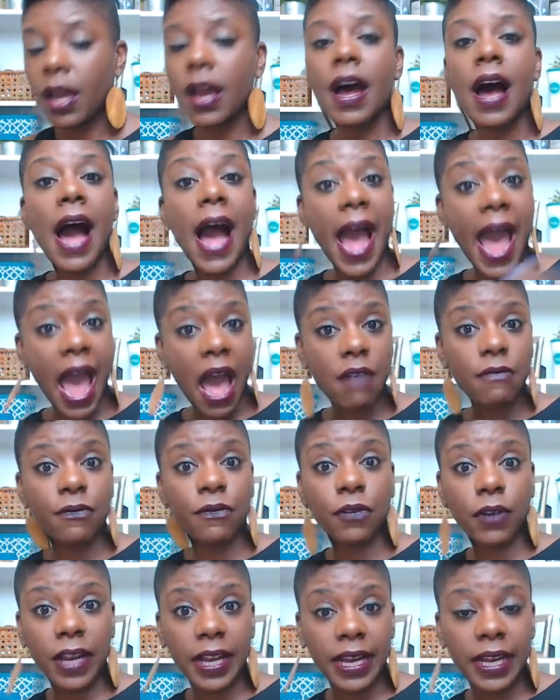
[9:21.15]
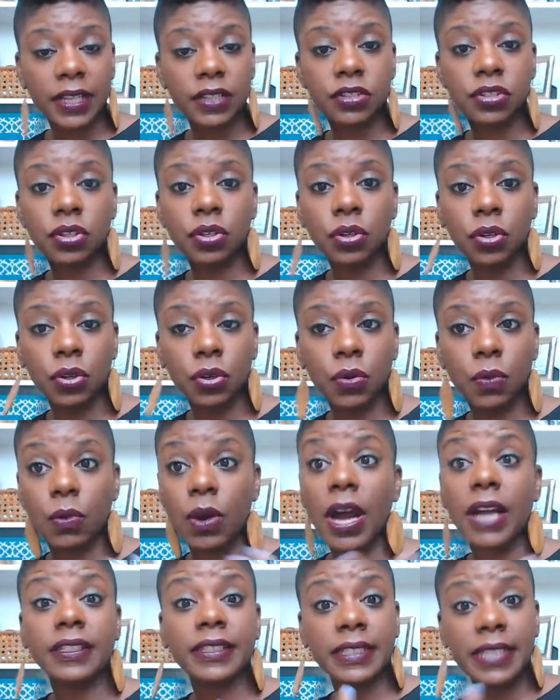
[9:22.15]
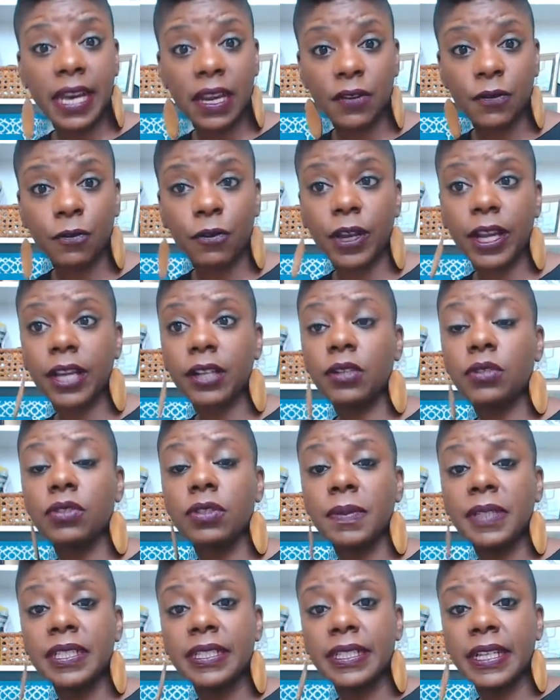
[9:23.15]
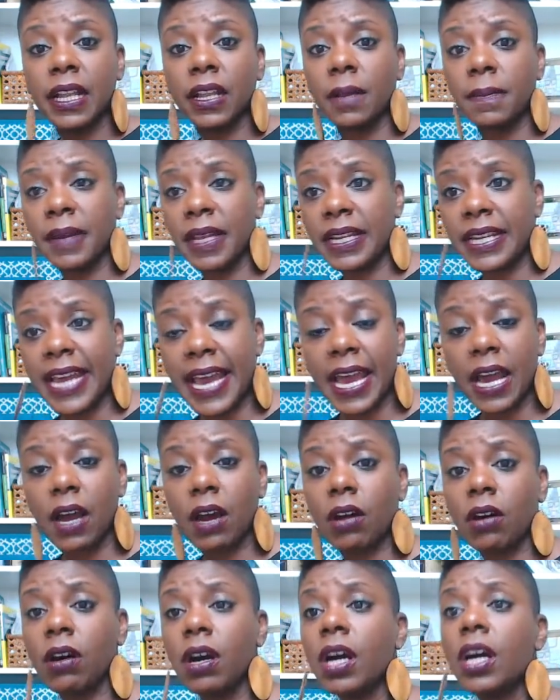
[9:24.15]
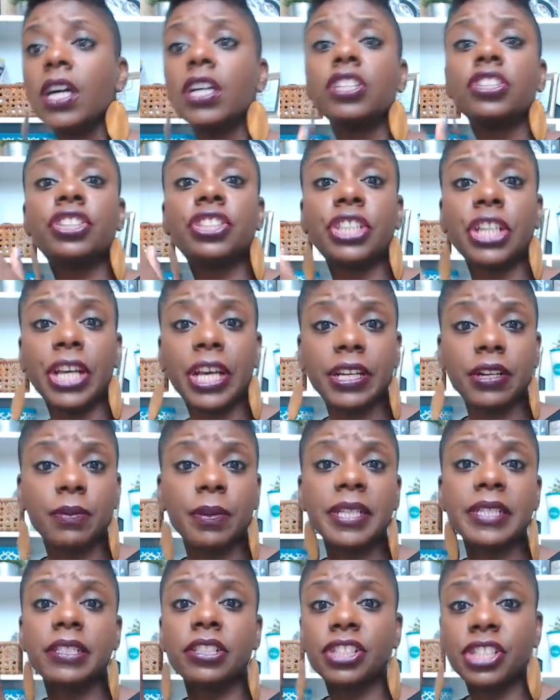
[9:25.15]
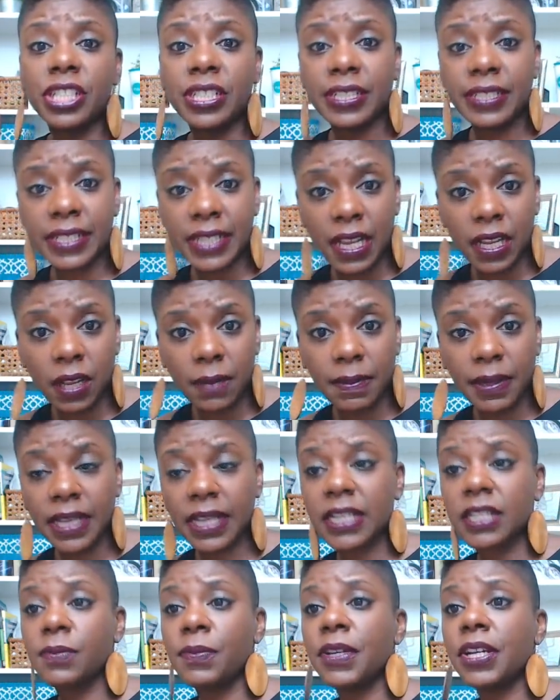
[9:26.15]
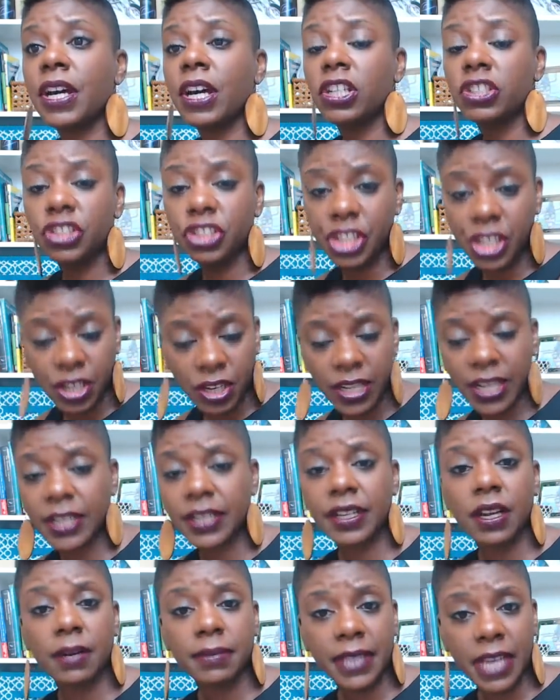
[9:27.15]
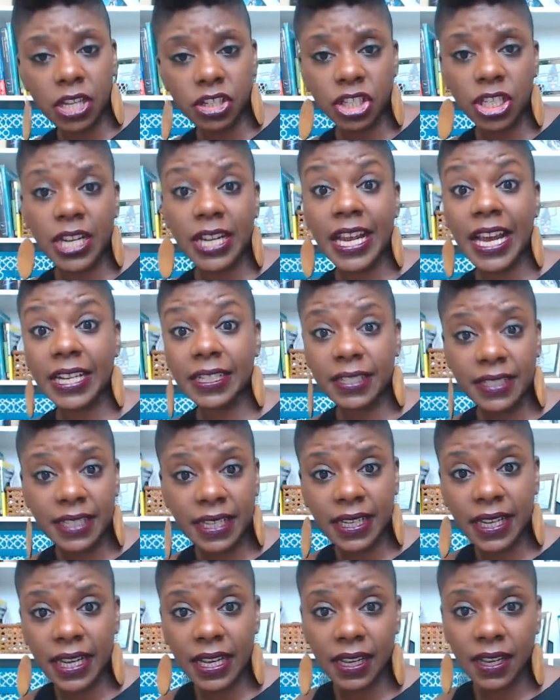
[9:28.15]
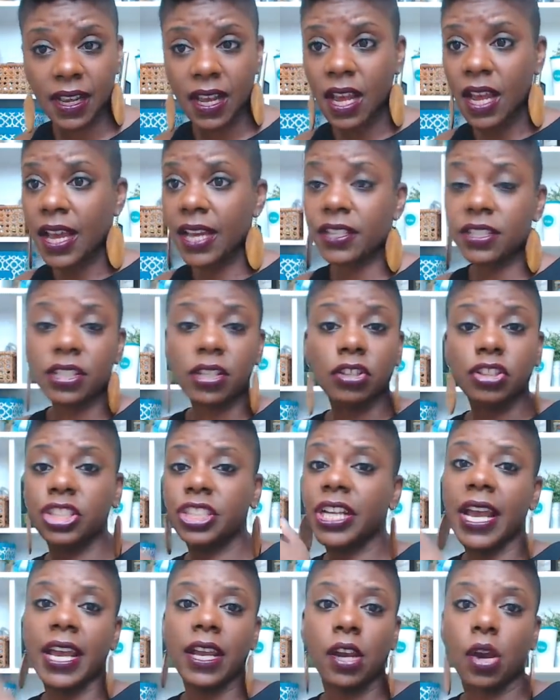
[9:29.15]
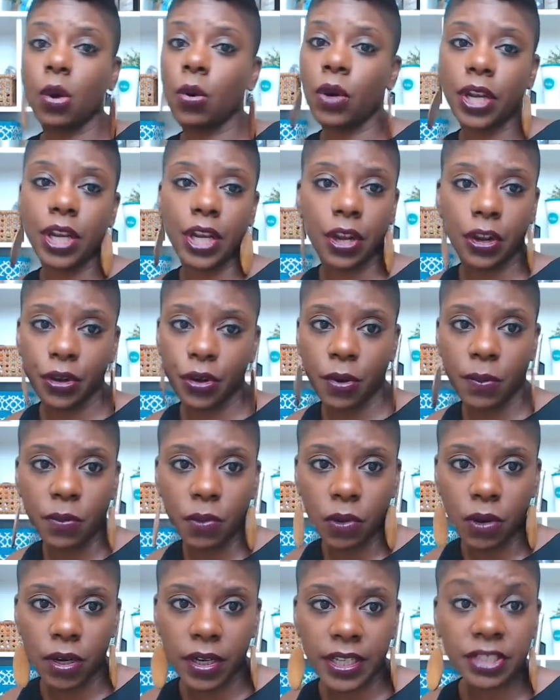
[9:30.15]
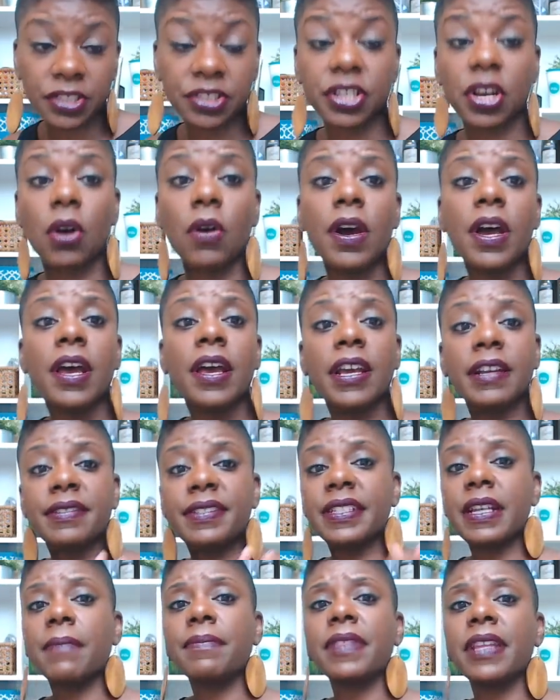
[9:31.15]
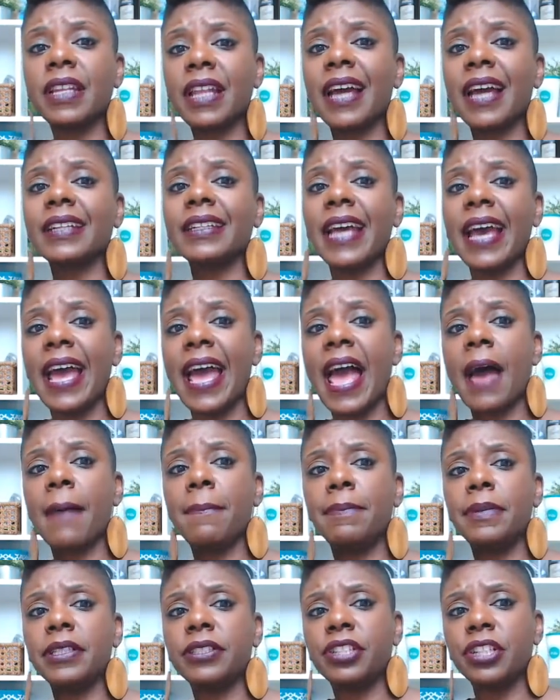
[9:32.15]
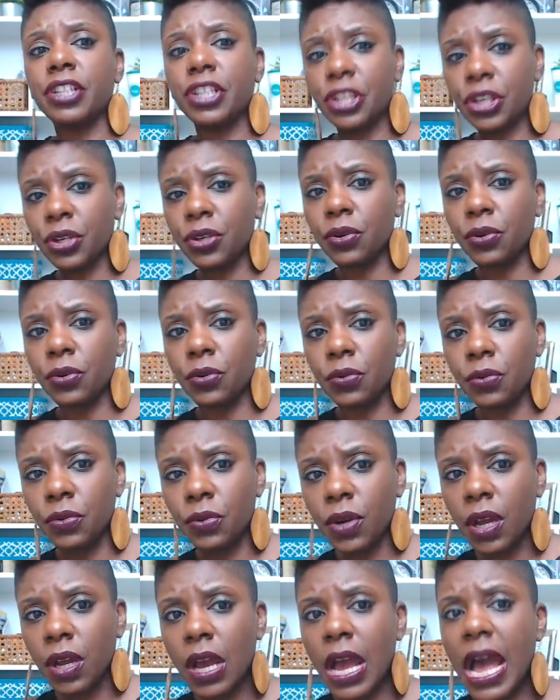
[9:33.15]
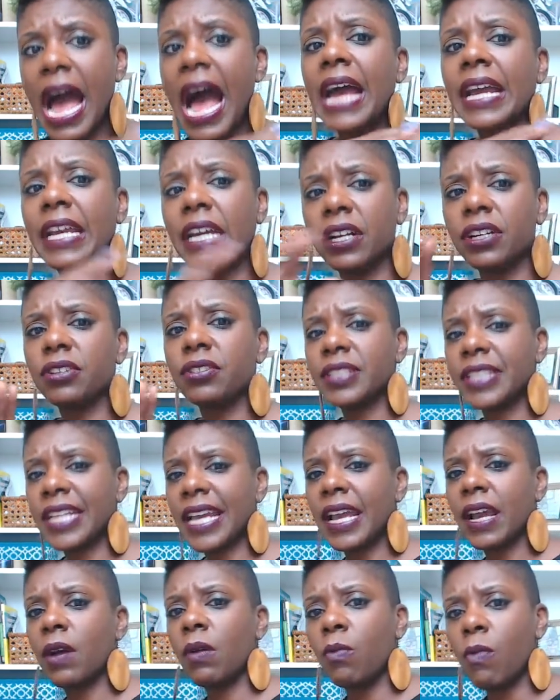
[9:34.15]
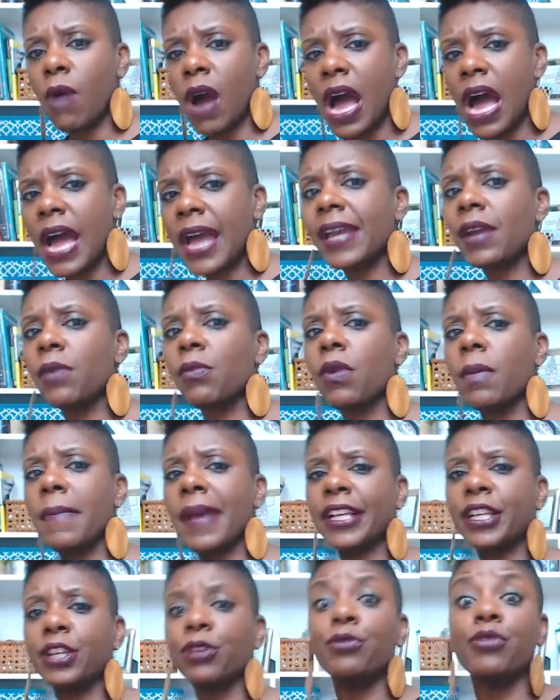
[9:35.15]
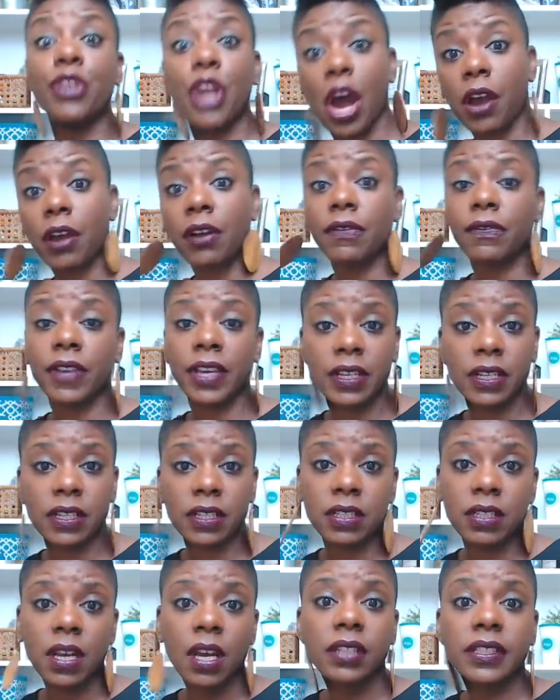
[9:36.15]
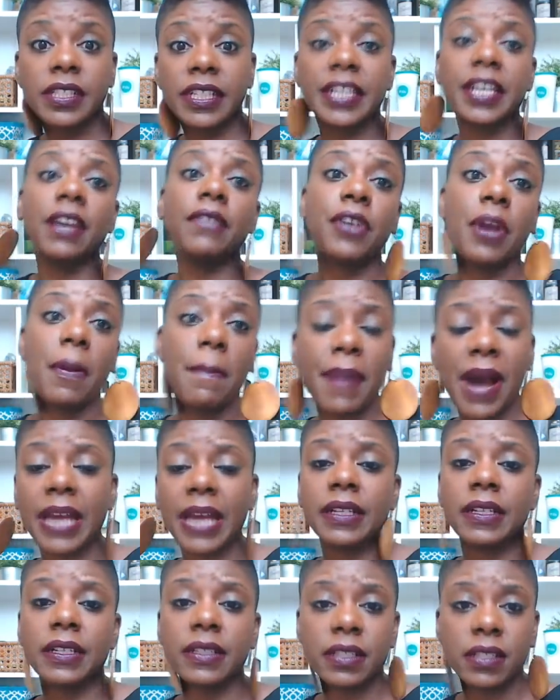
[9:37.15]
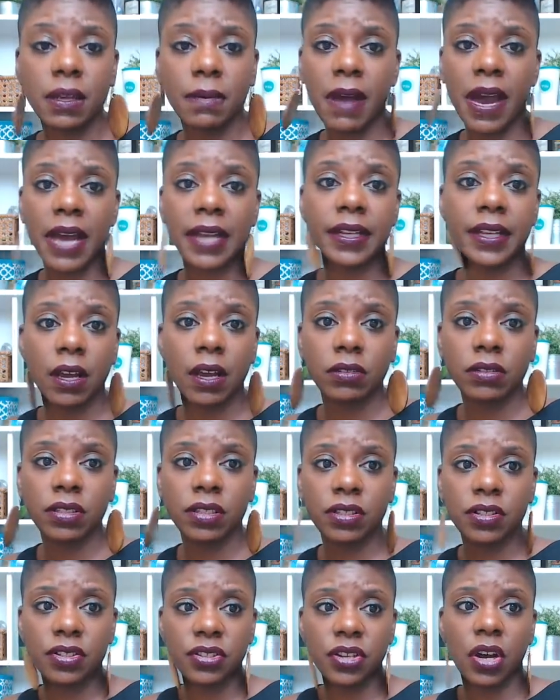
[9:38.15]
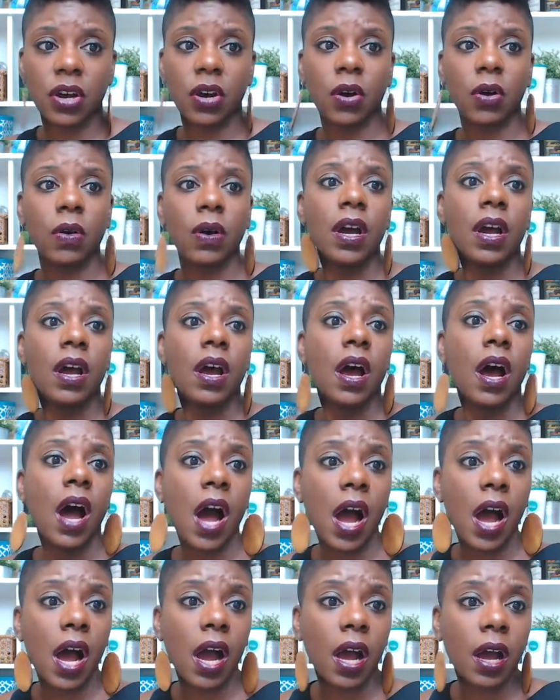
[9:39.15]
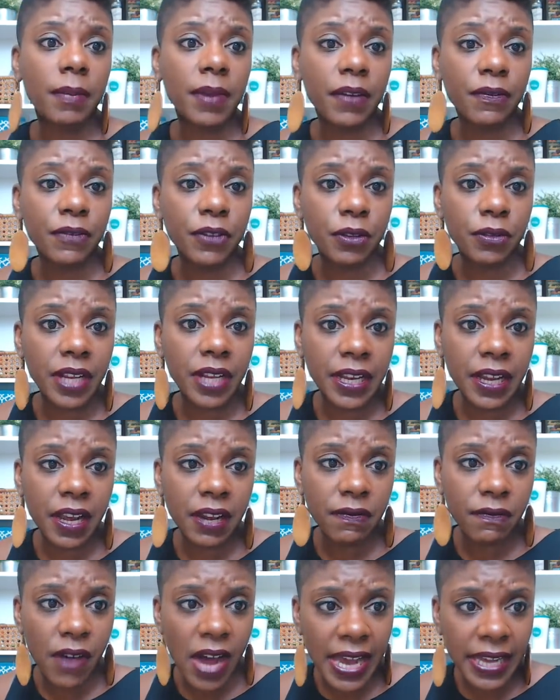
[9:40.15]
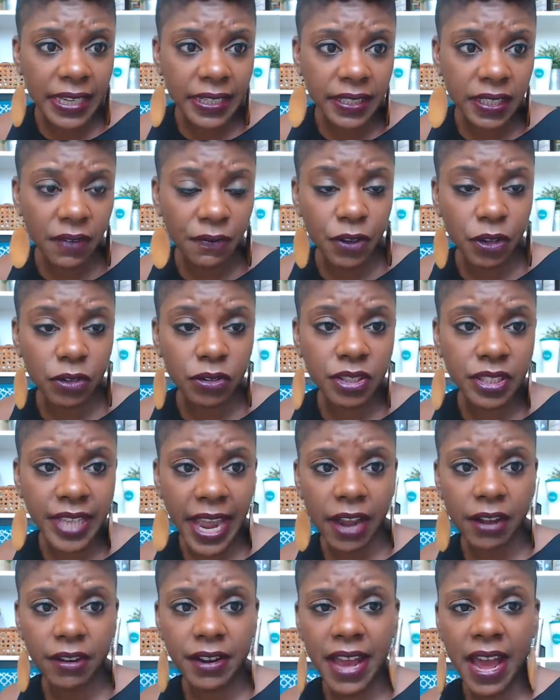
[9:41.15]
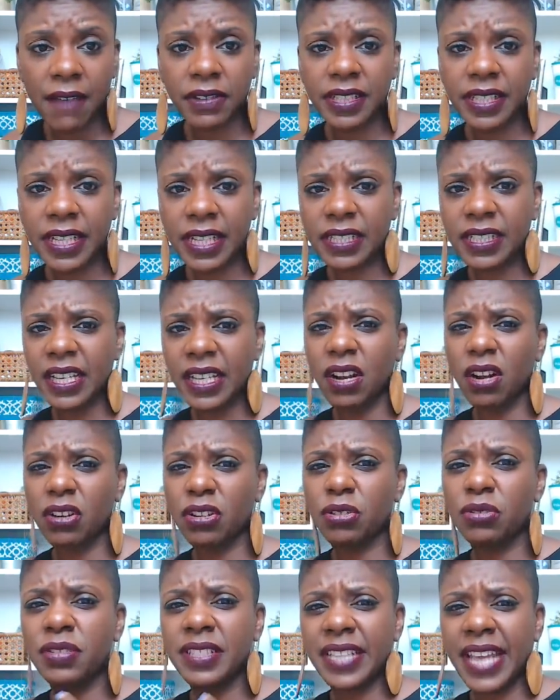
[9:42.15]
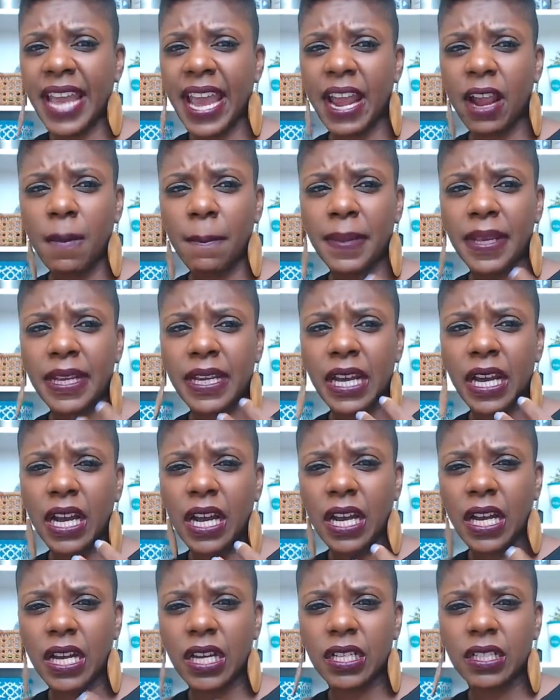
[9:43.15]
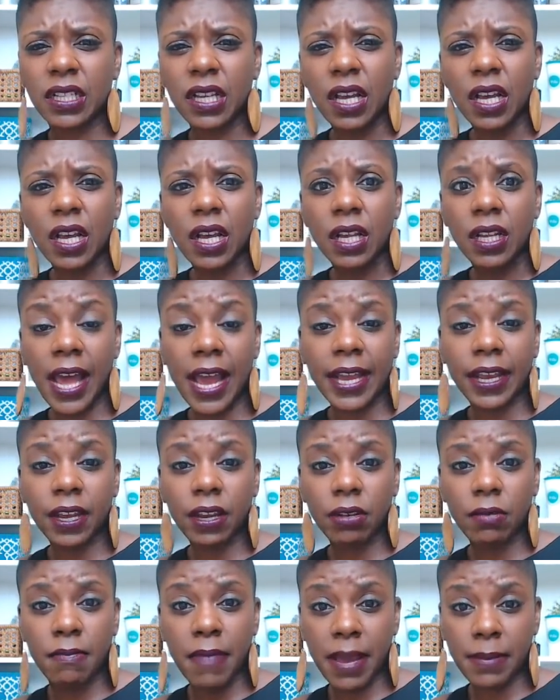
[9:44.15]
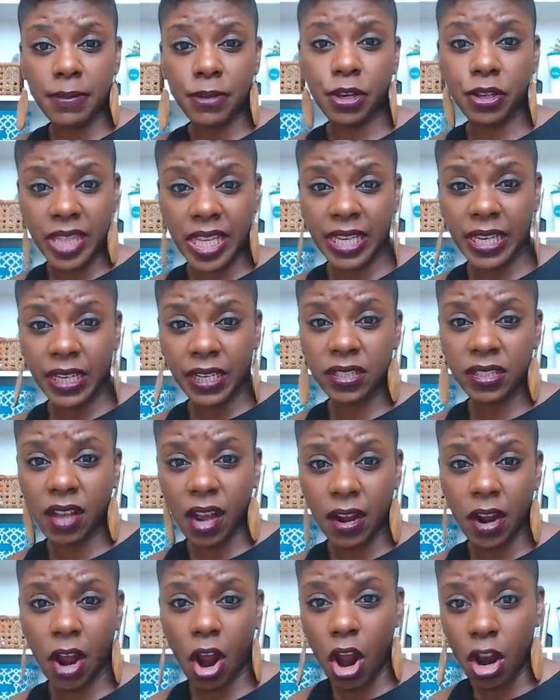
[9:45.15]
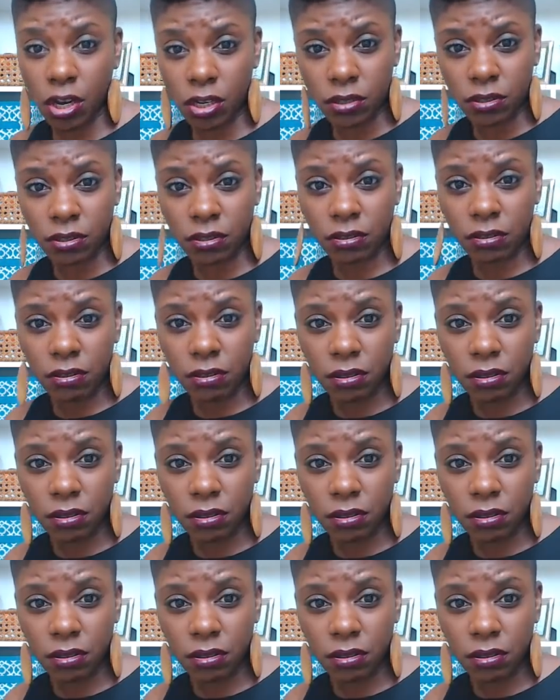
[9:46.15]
I have friends who, well, I just had a friend who's been celibate now. The reason she's celibate is because she ended up catching an STD. And so she ain't going there no more. And so if something like that happened to you, I understand why it will make you nervous to give your body to somebody else. And so if you need advice, if you're scared to have a sex again, are you scared because like maybe you're thinking it's going to hurt?